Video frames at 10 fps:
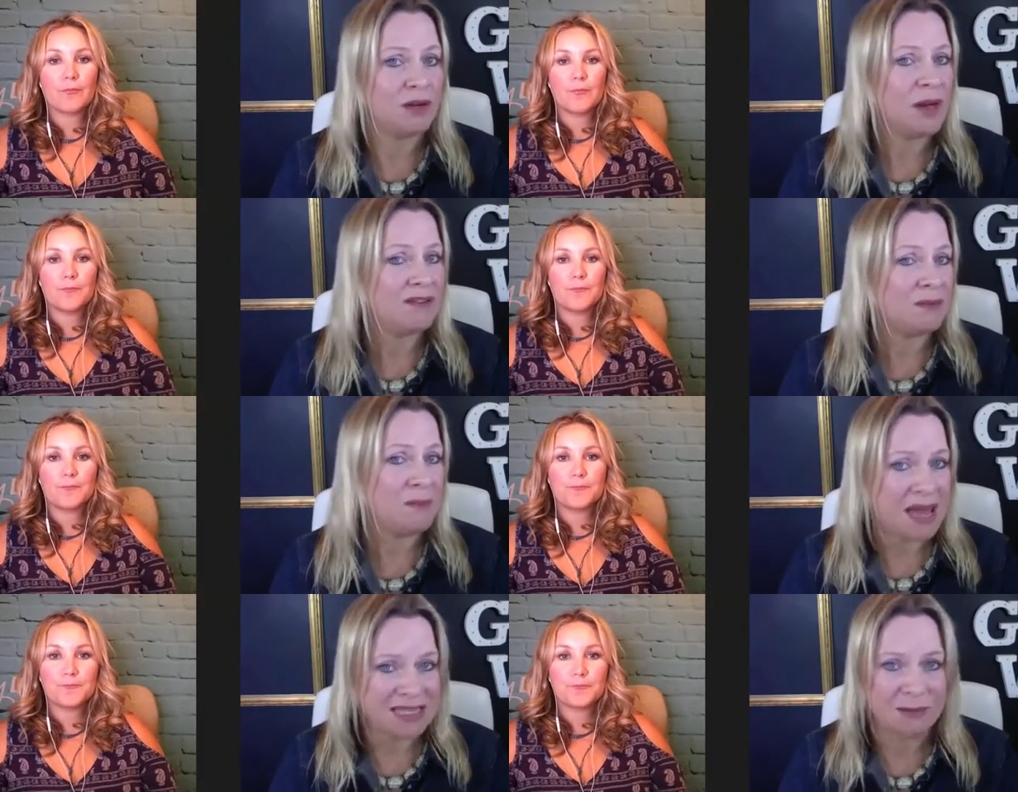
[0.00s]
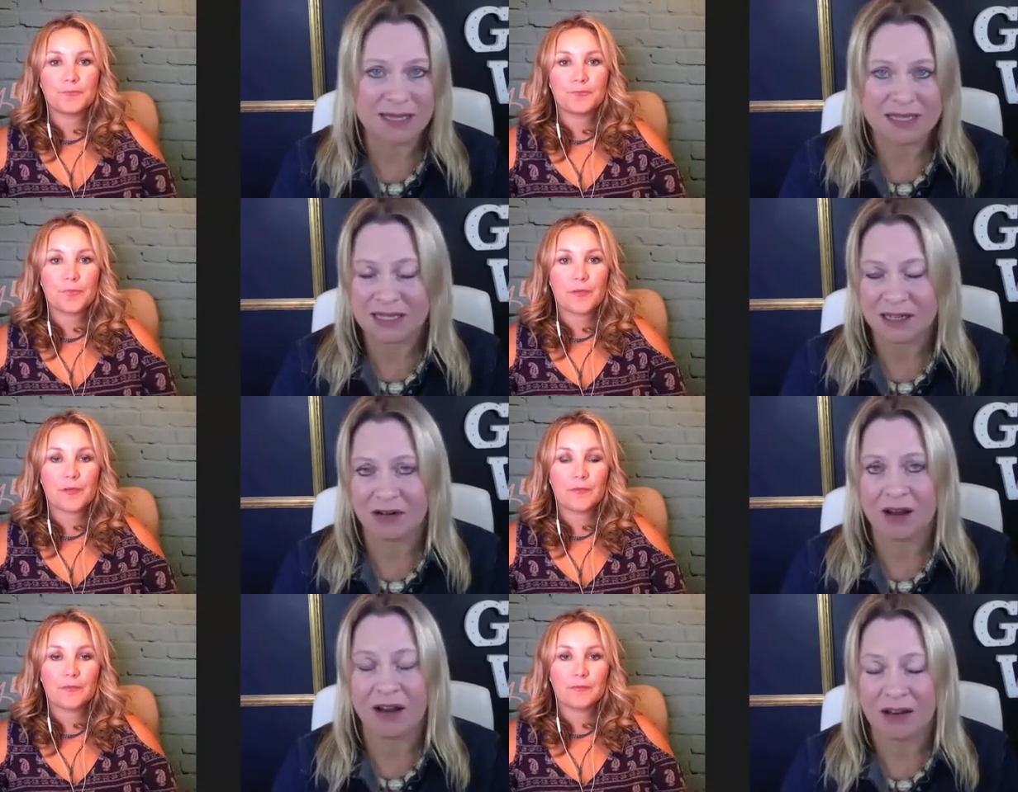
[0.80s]
Speaker 1: You have an amazing business and,
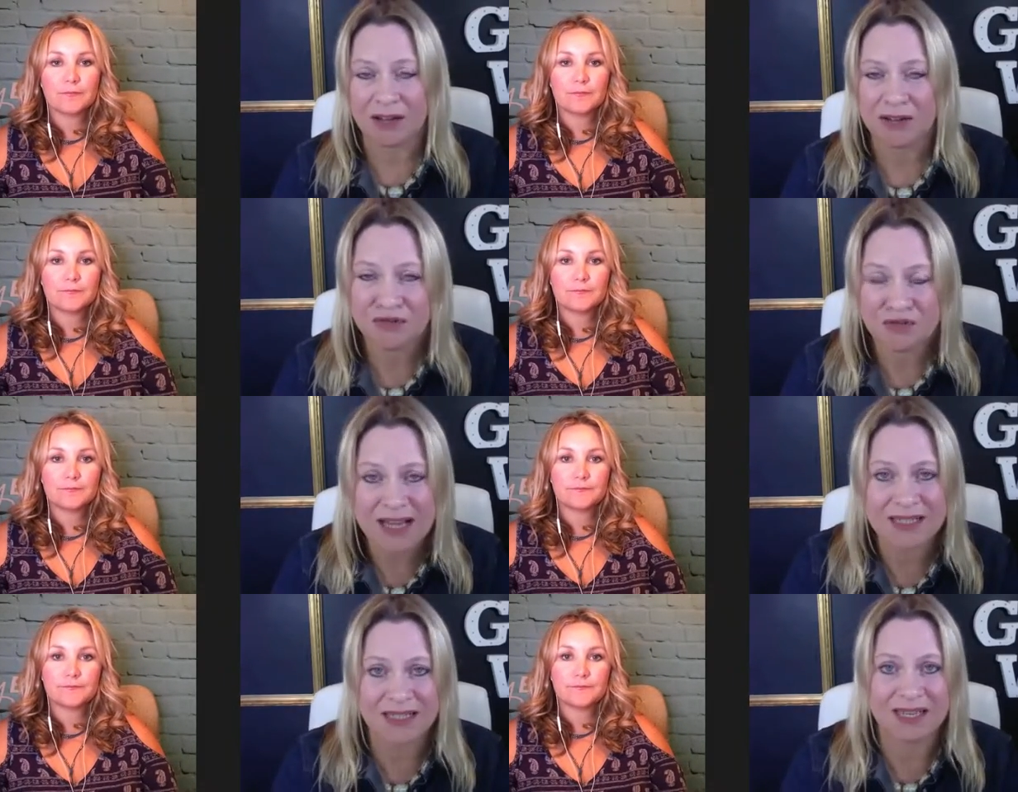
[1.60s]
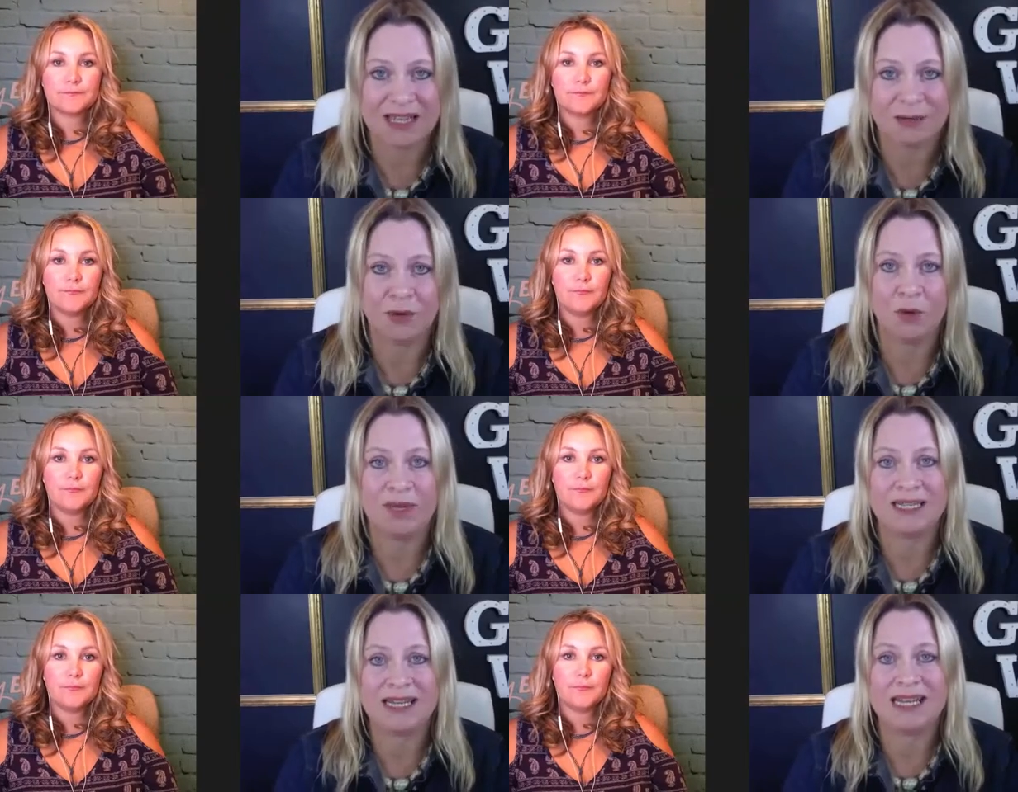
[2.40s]
and, and great success with your
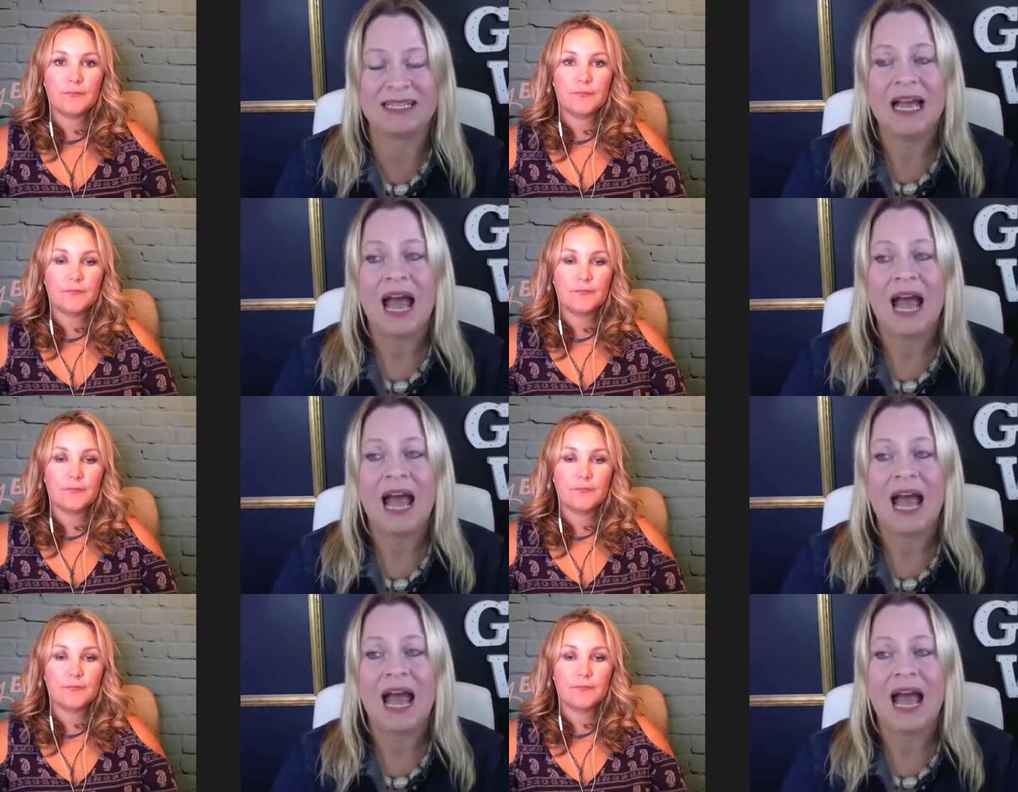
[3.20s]
business,